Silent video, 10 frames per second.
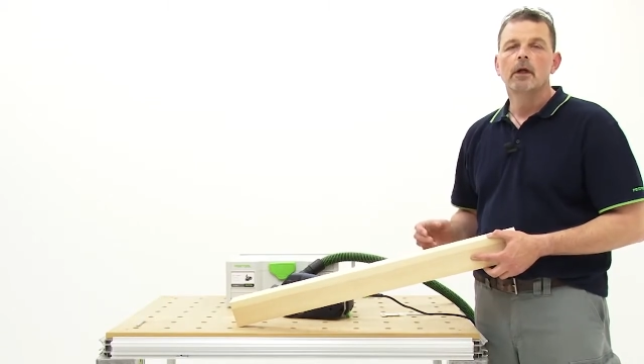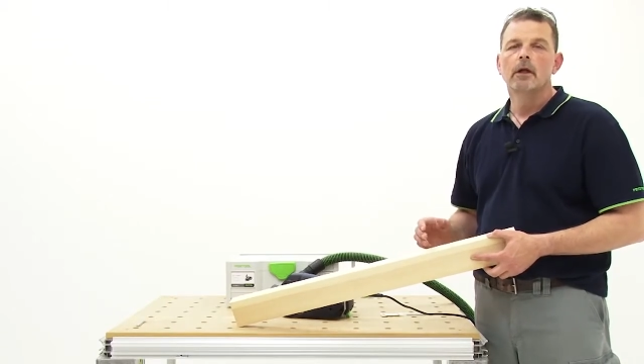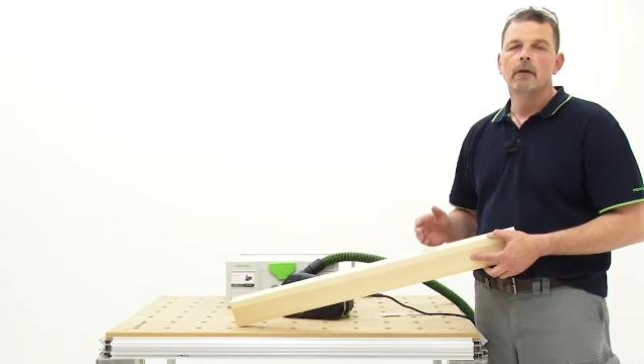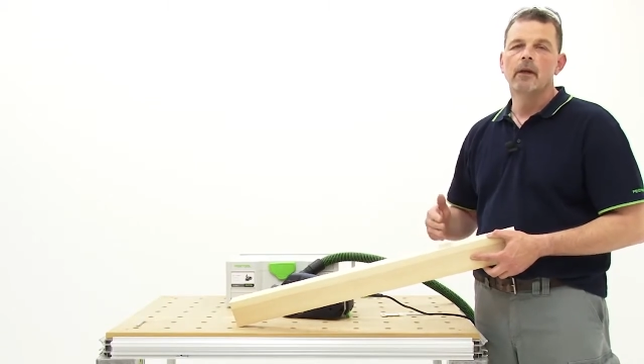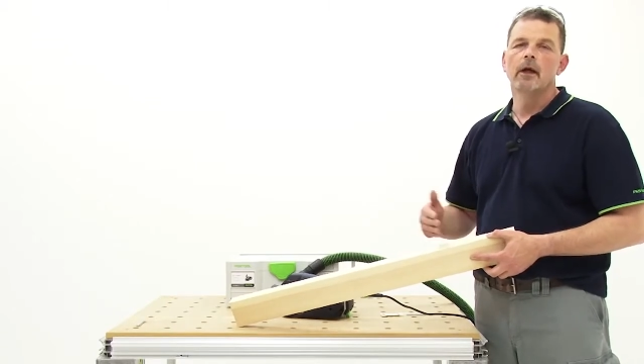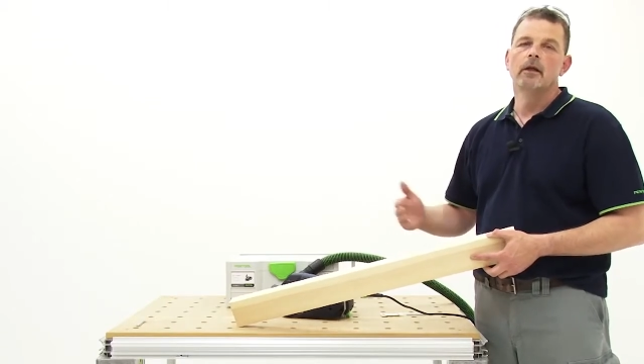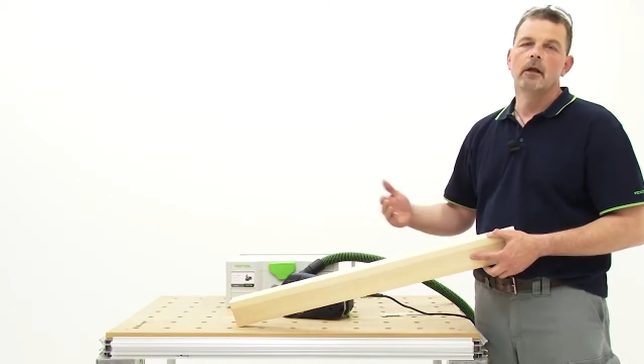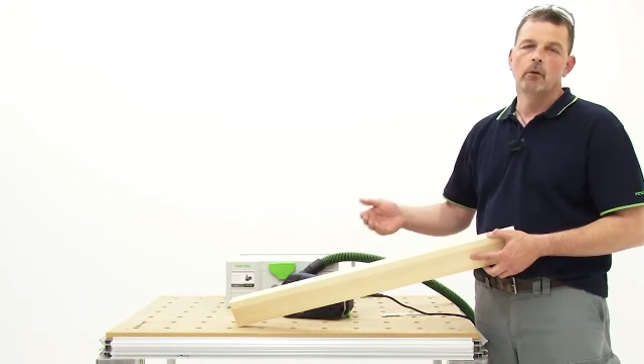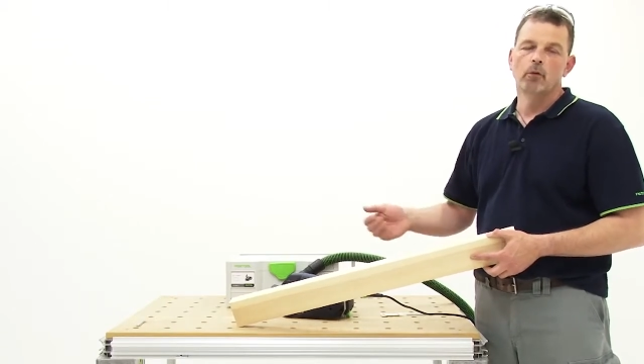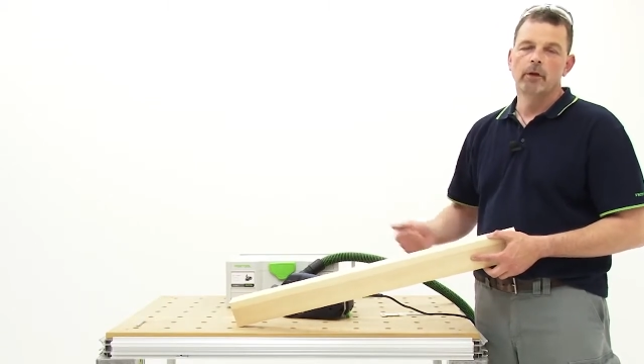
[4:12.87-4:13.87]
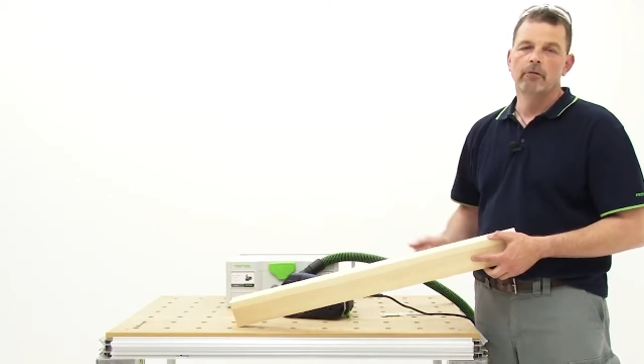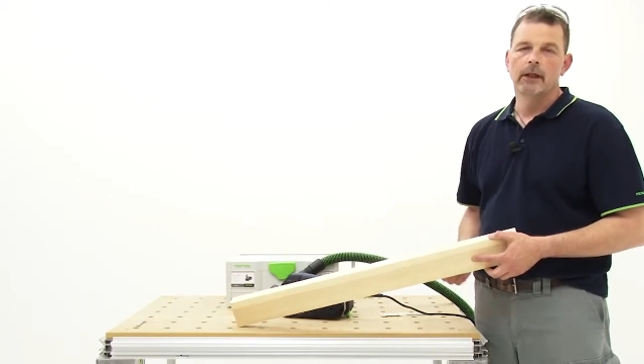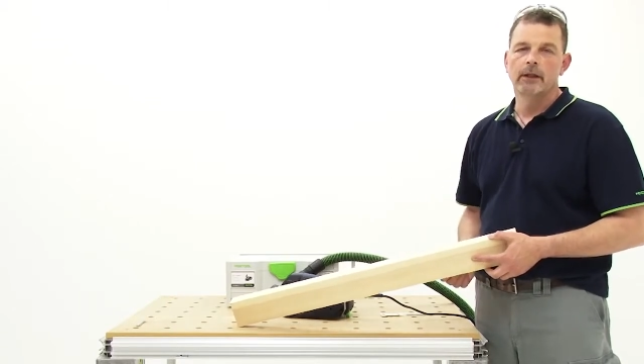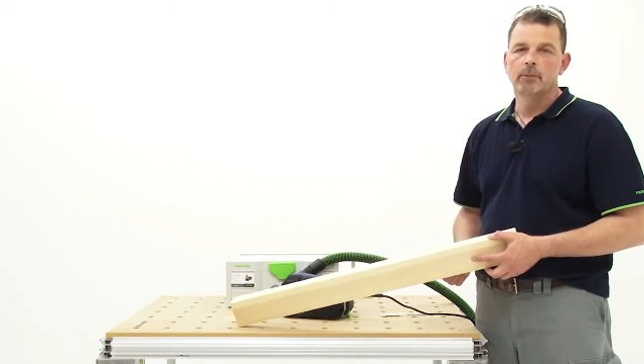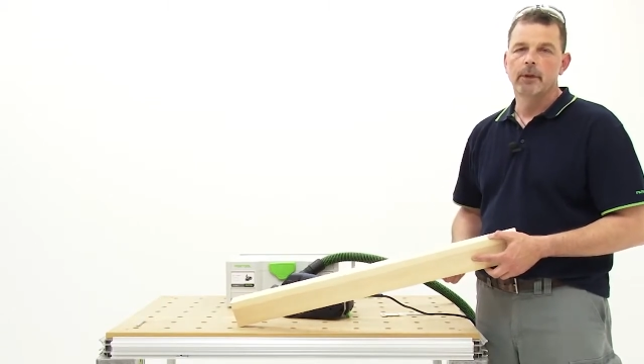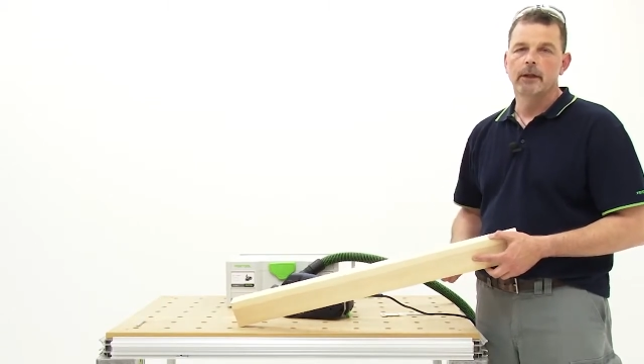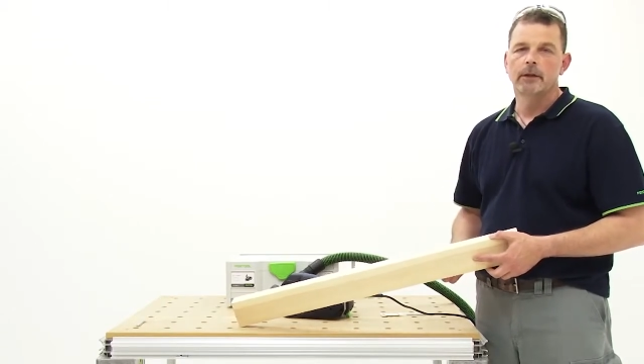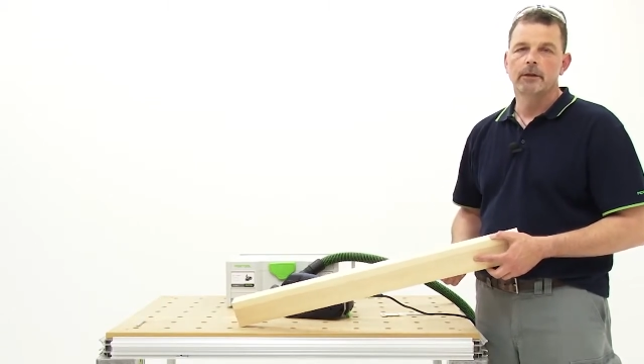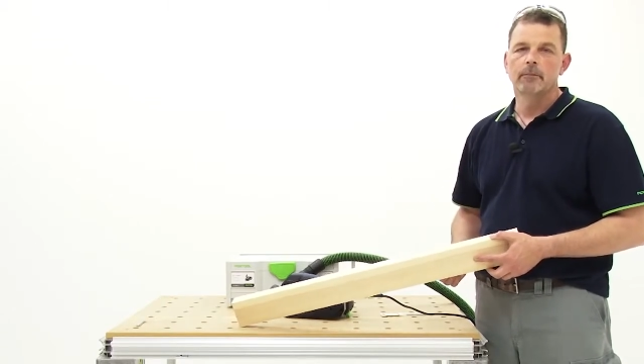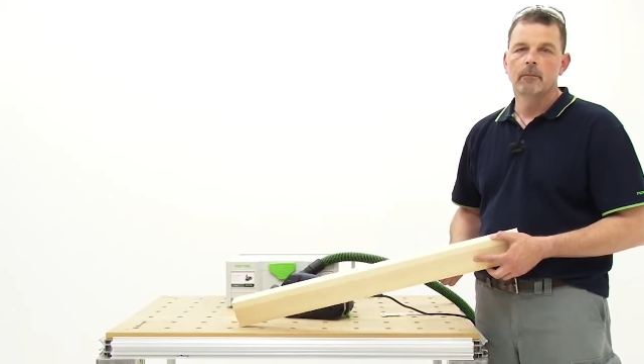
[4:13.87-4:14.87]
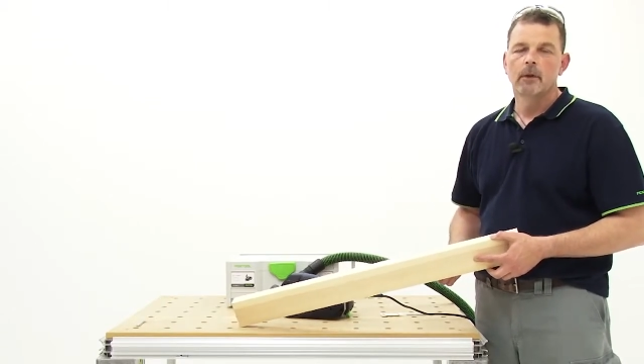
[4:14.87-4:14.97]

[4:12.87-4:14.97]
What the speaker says: and then I would be ready to paint.